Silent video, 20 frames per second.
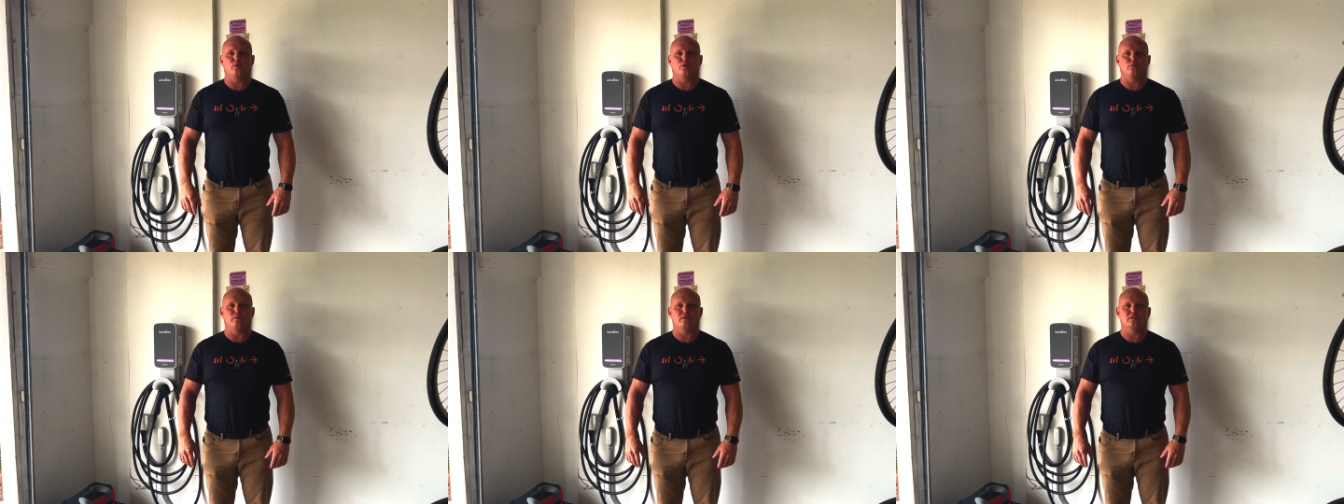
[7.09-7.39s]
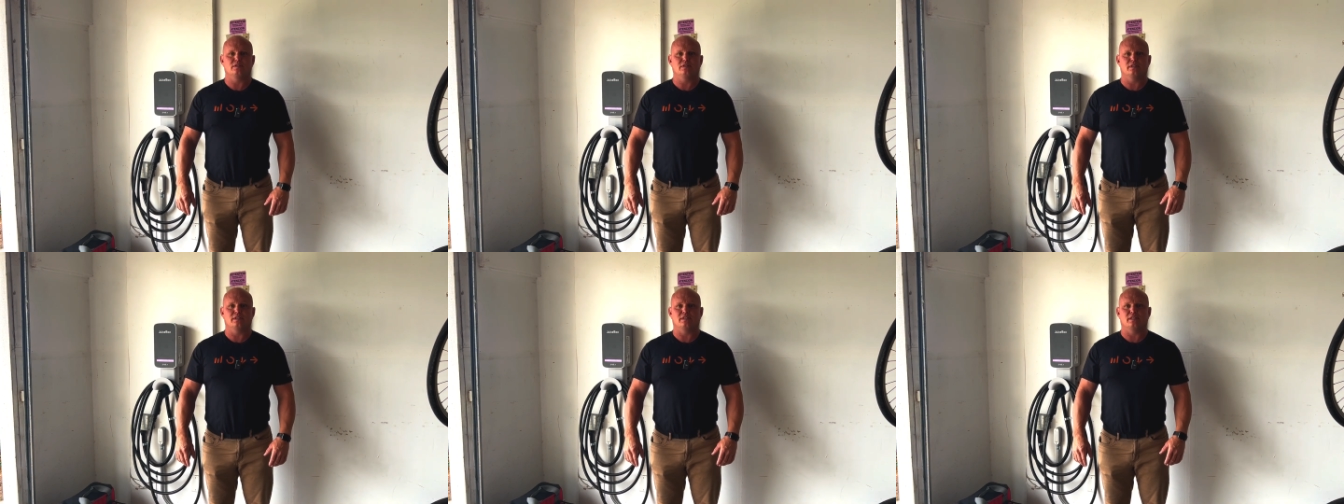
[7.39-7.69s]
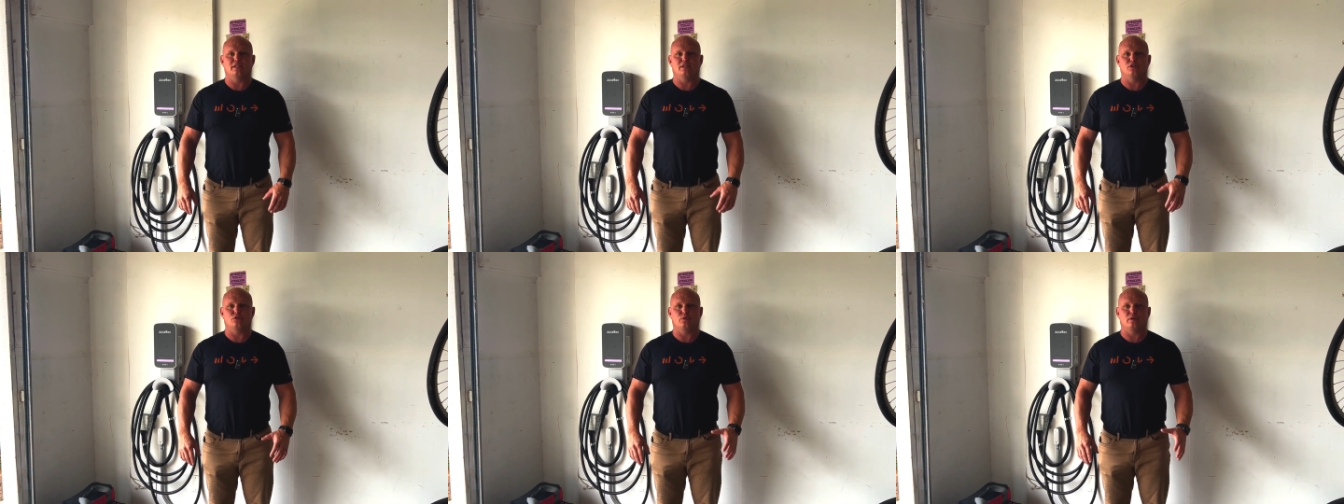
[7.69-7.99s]
we recently
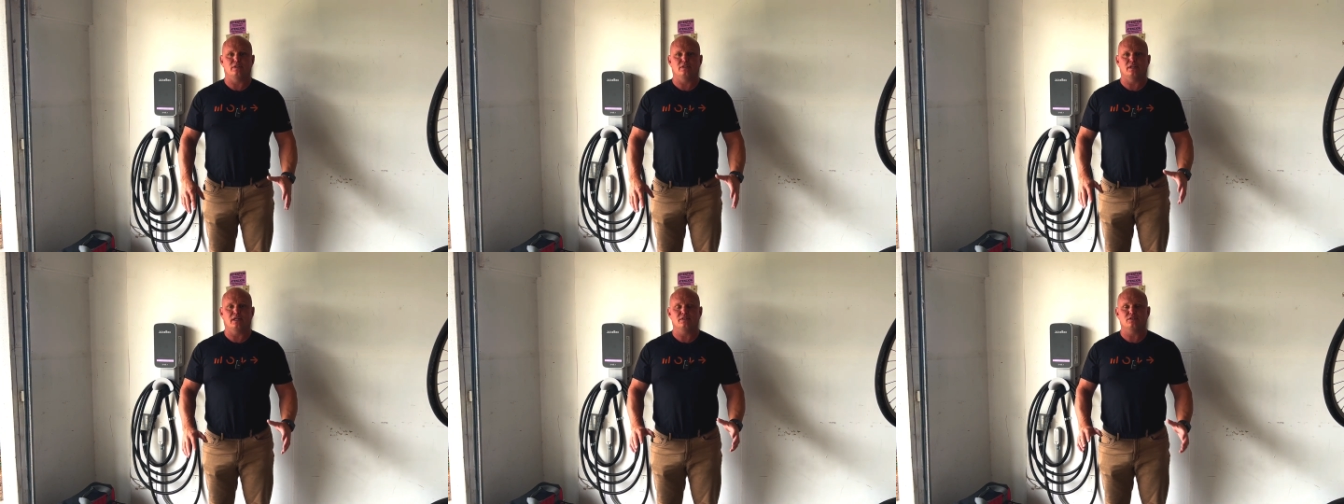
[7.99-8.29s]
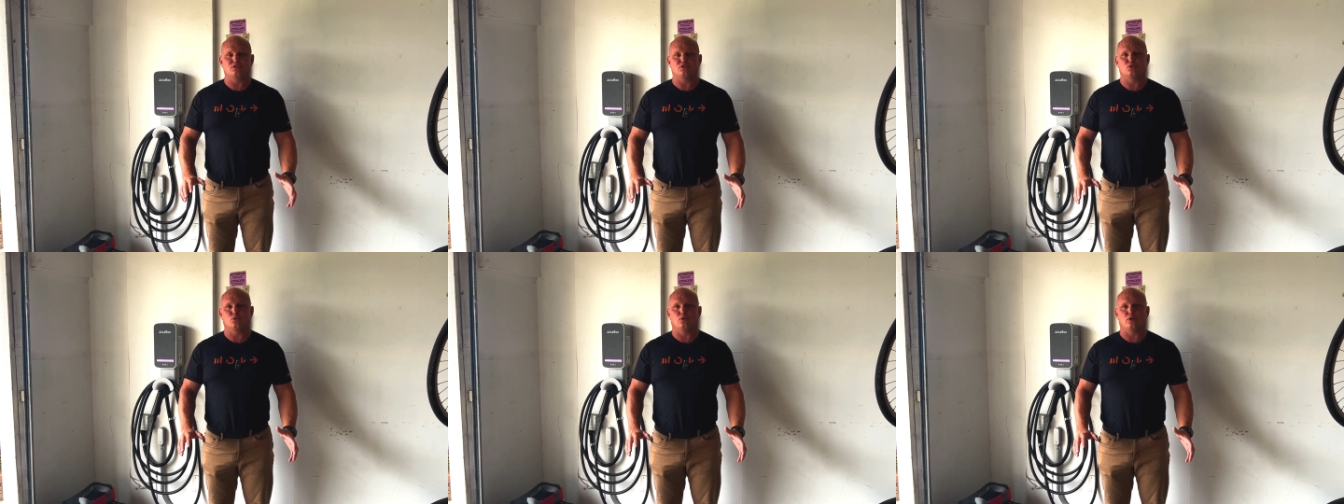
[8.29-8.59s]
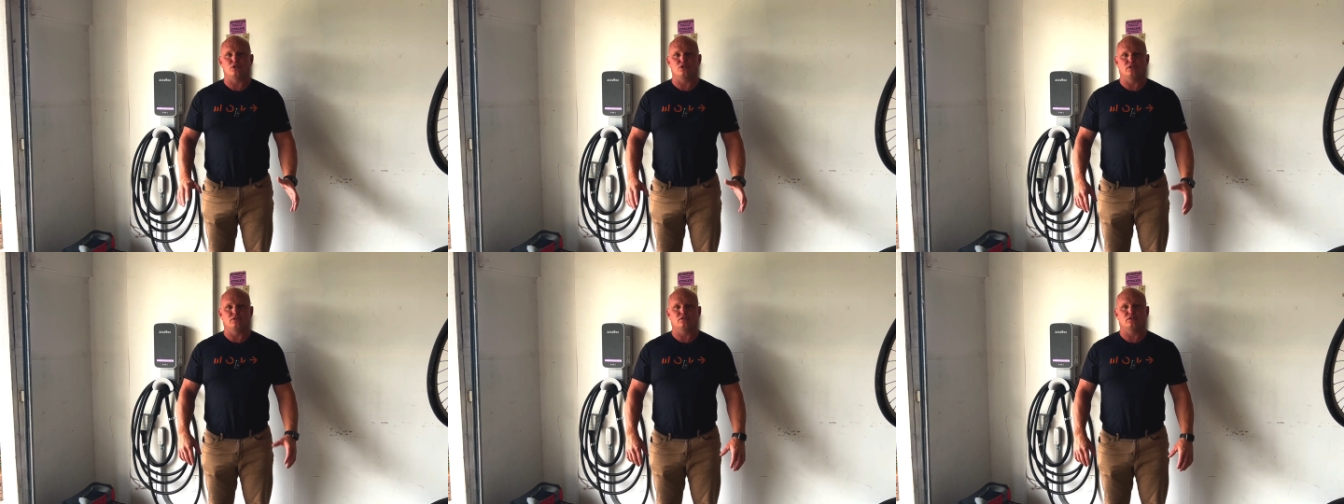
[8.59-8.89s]
did a grid-tied
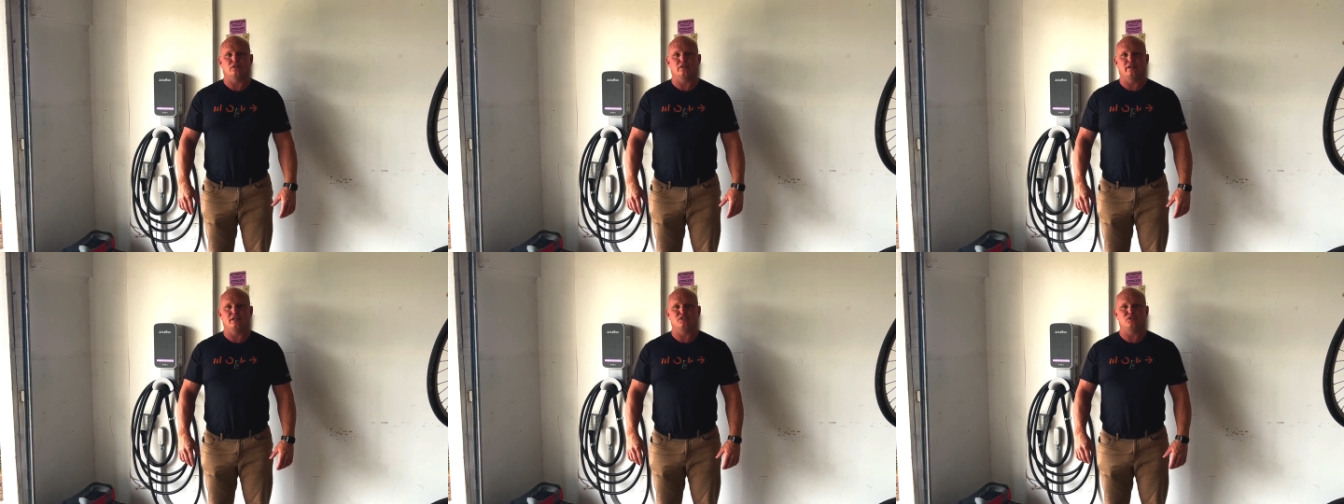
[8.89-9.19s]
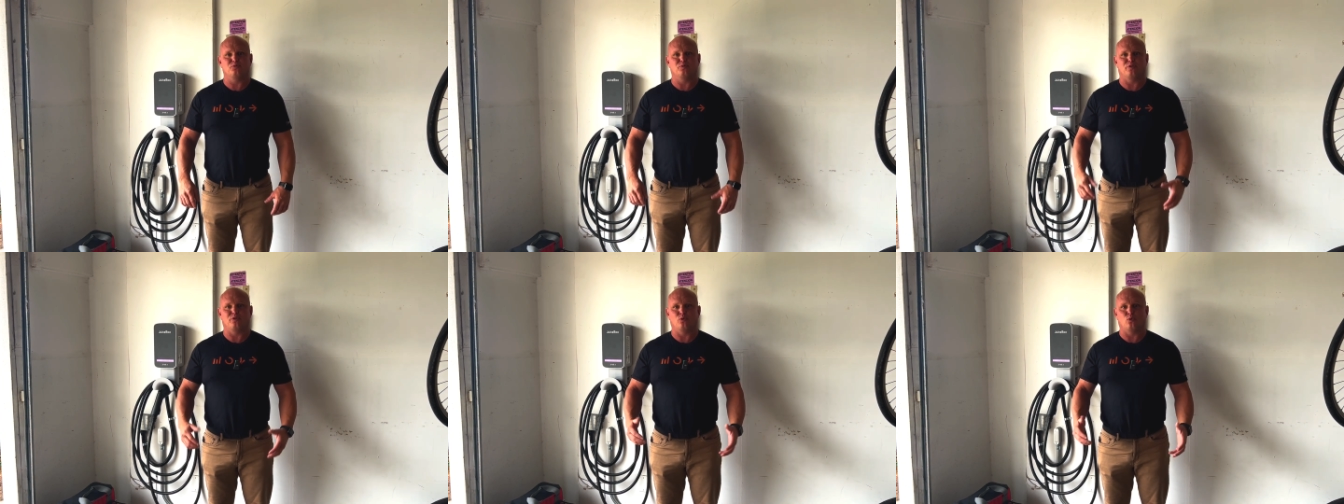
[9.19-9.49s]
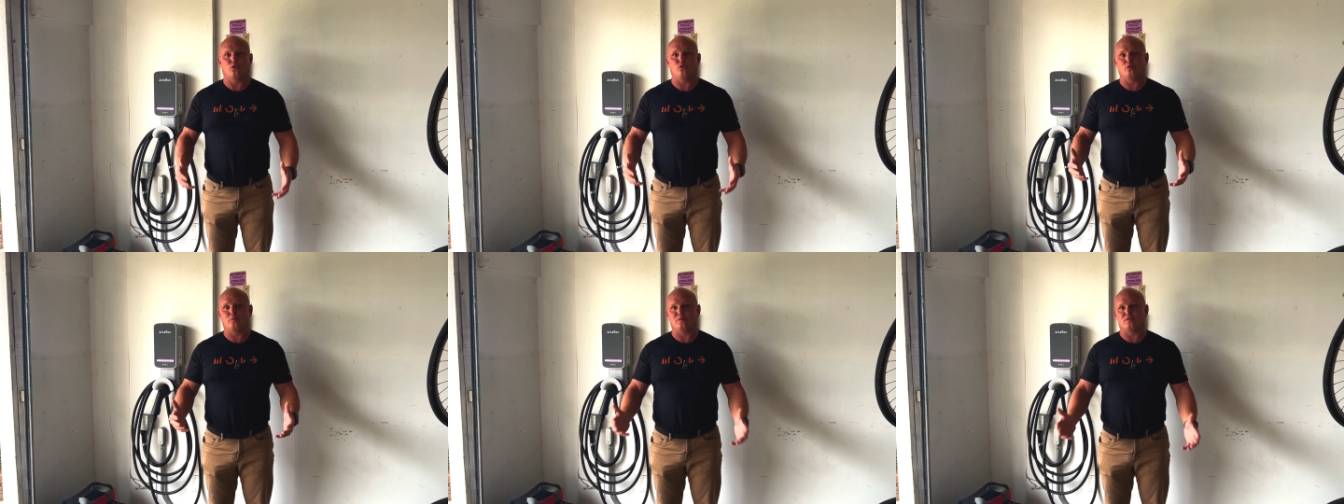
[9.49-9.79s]
storage installation with
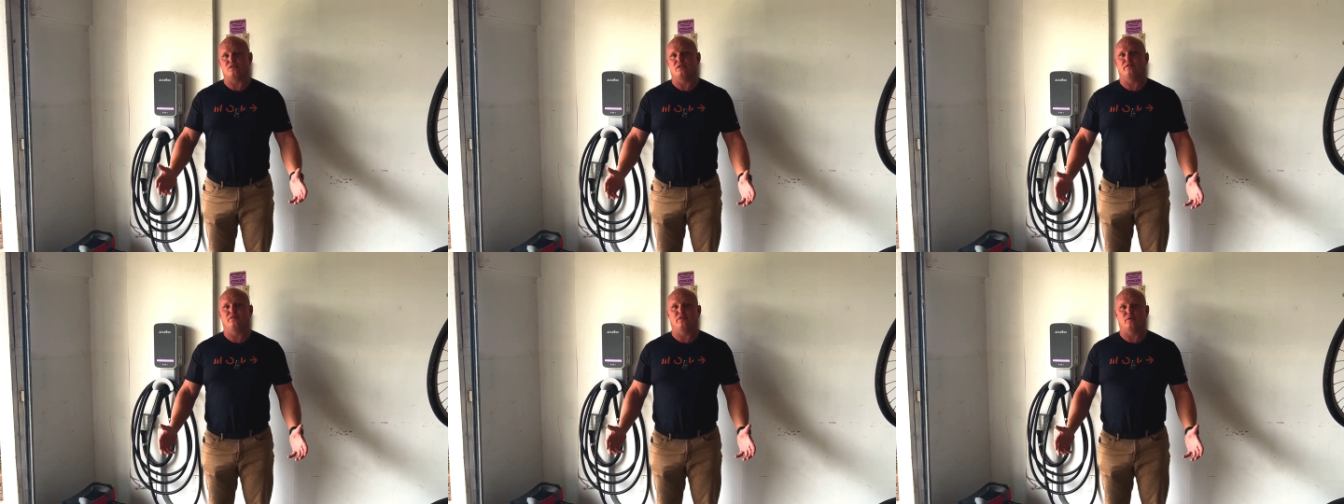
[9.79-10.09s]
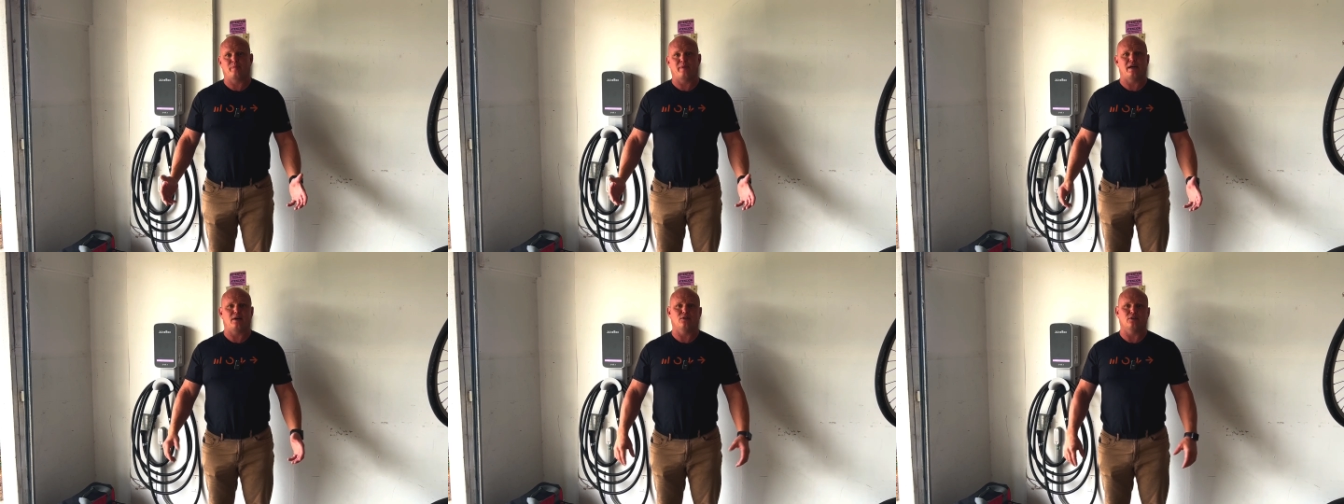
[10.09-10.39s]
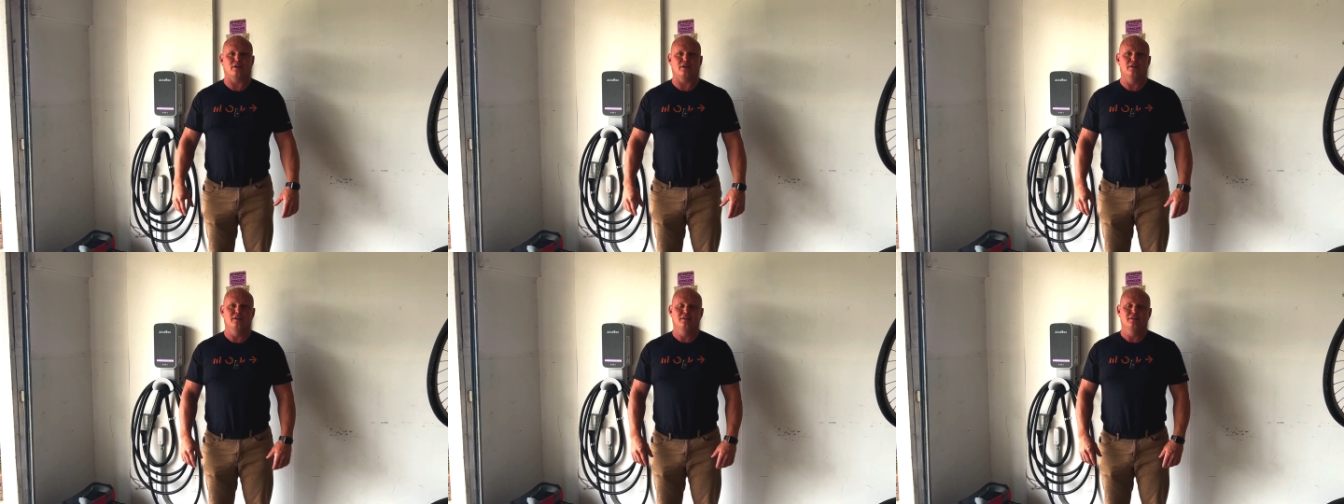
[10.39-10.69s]
Northern Pacific
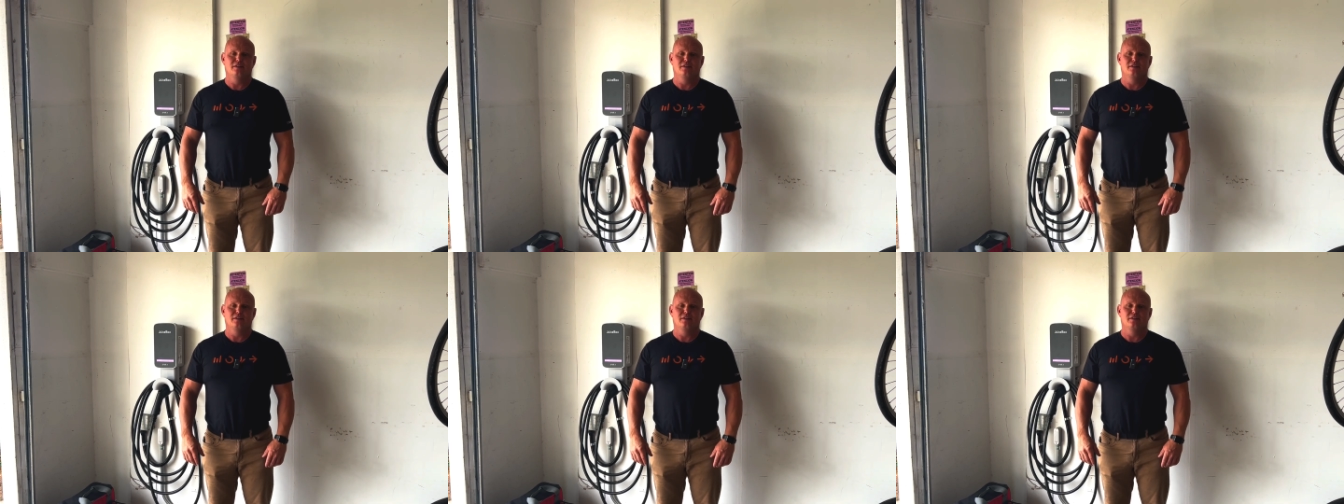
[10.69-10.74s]
Power.